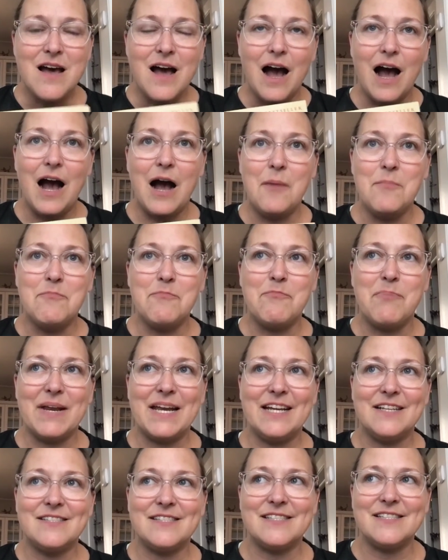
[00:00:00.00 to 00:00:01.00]
But
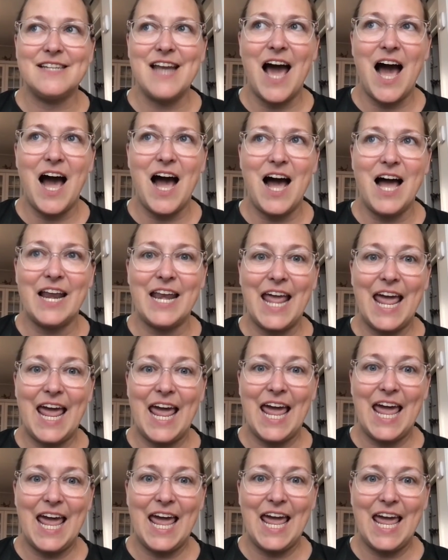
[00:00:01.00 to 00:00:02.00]
it's not
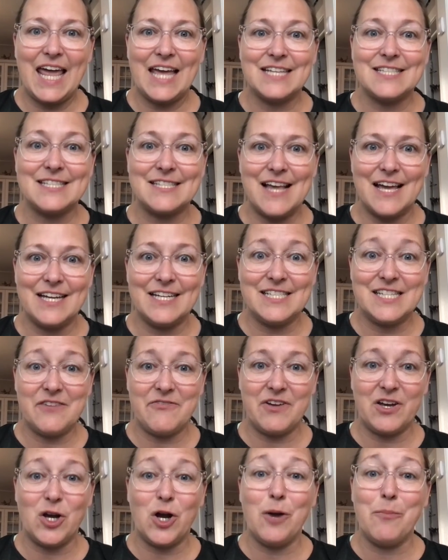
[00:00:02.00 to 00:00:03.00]
a
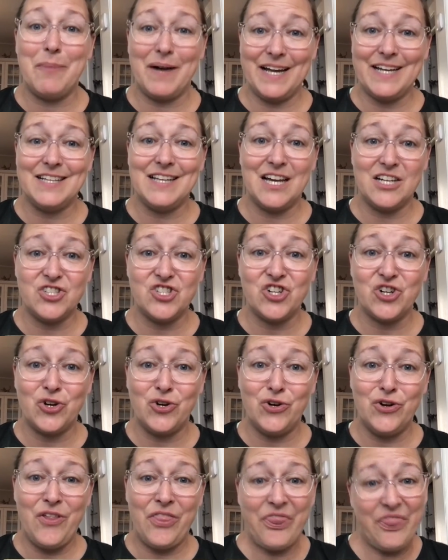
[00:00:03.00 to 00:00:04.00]
scientific or
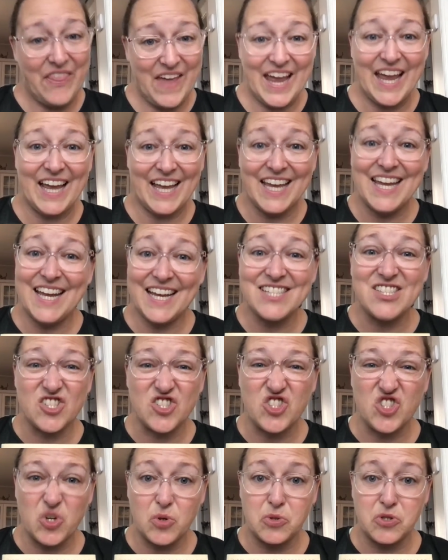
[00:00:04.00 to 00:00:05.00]
biological thing. It's a
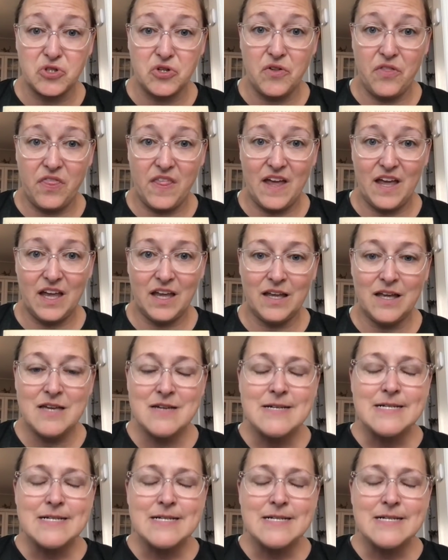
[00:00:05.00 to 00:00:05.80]
social thing.